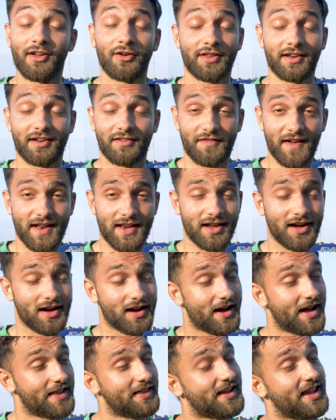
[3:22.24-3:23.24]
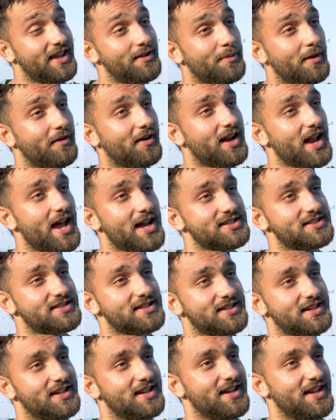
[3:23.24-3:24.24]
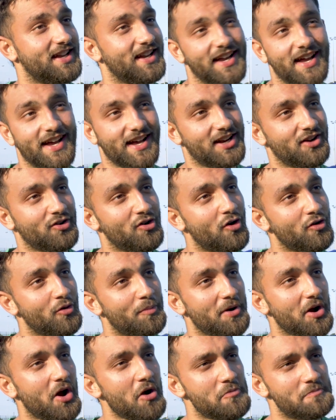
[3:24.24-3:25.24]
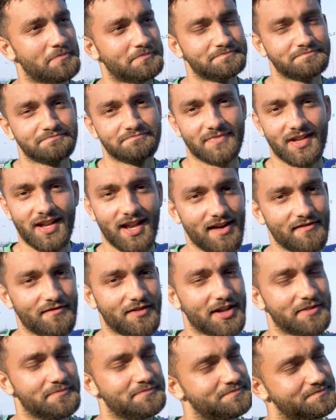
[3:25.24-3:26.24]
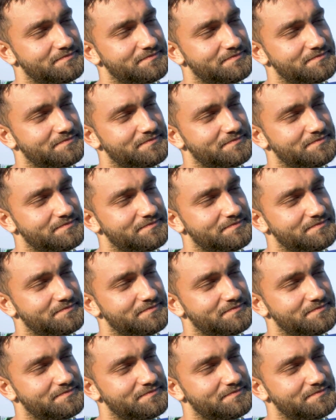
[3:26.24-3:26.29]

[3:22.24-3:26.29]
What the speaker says: defender and the keeper clashed, and I got an open goal. Lovely.